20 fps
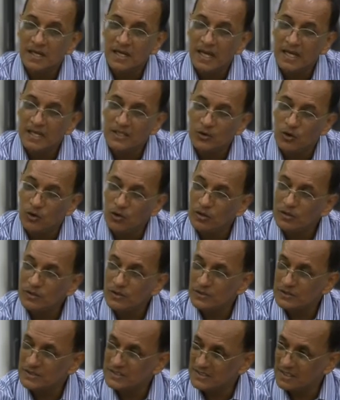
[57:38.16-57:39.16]
And all
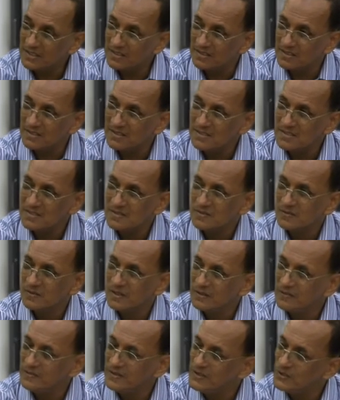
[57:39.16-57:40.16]
those children,
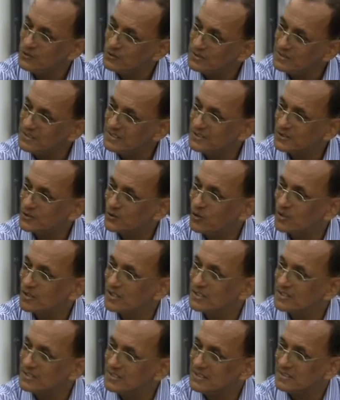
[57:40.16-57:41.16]
when we use this
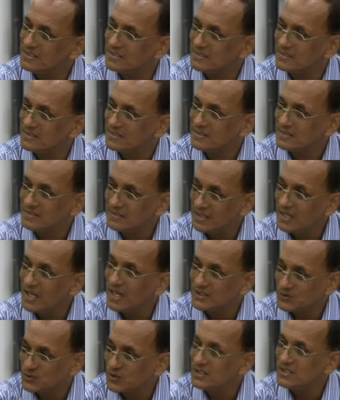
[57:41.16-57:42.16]
scoring sheet, they
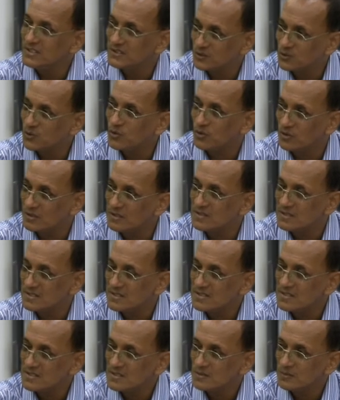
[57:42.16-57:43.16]
actually scored
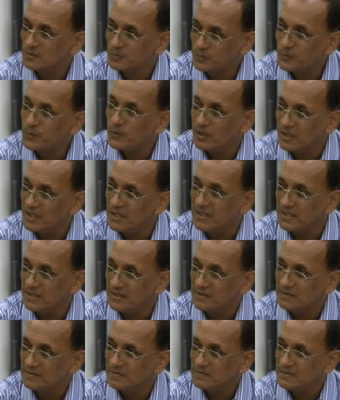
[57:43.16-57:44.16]
poorly,
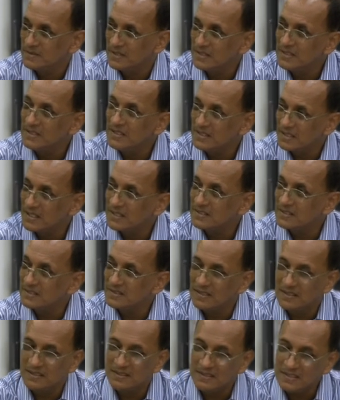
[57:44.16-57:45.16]
indicating
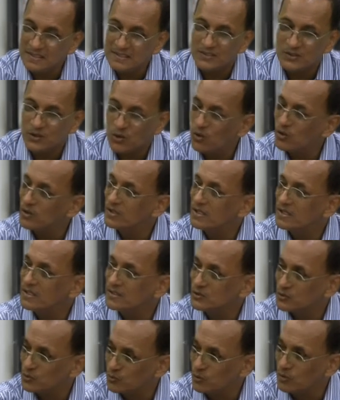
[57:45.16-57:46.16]
that this scoring
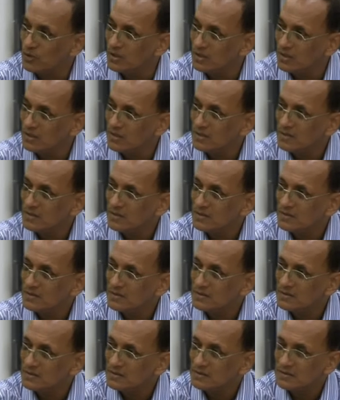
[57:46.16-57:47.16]
tool,
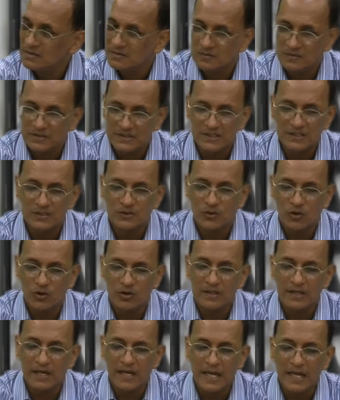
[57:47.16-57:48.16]
which is
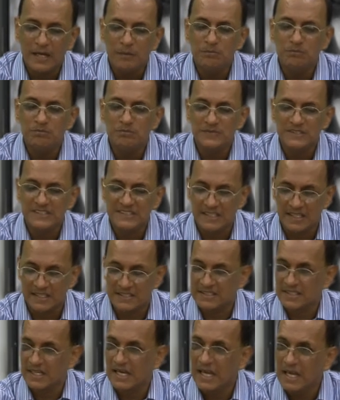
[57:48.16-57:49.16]
called
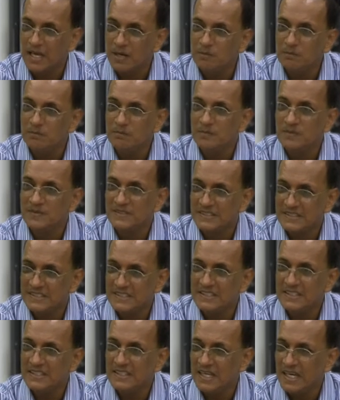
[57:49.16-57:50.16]
MCHAT,
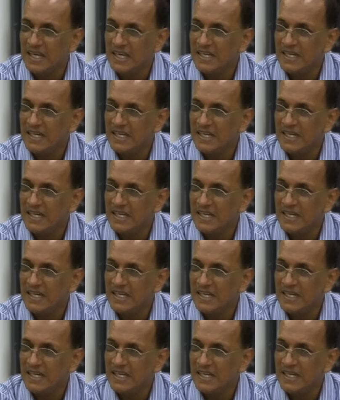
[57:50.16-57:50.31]
M-C-H-A-T,